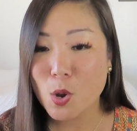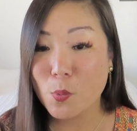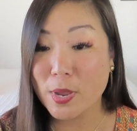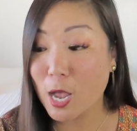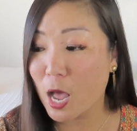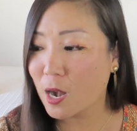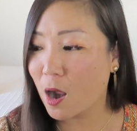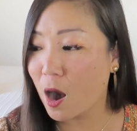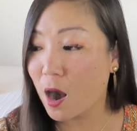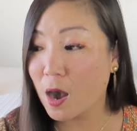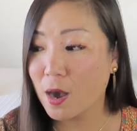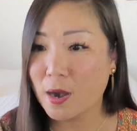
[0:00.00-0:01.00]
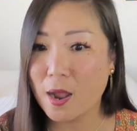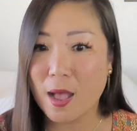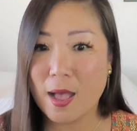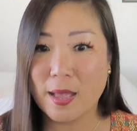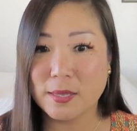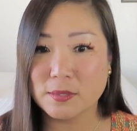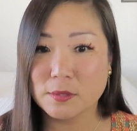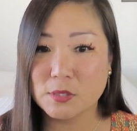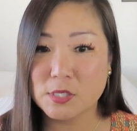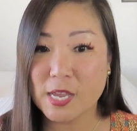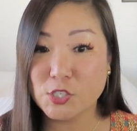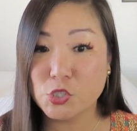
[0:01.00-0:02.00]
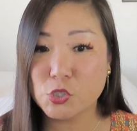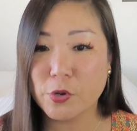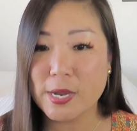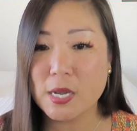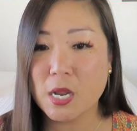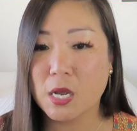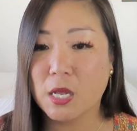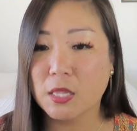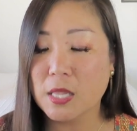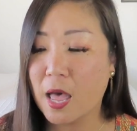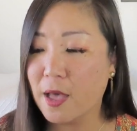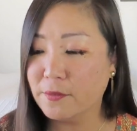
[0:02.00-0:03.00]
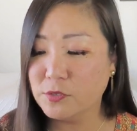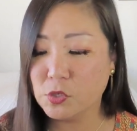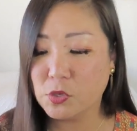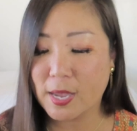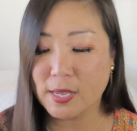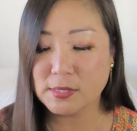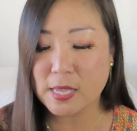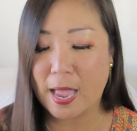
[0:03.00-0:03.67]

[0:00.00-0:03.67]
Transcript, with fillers: We got our uh, touchscreen gloves, you guys.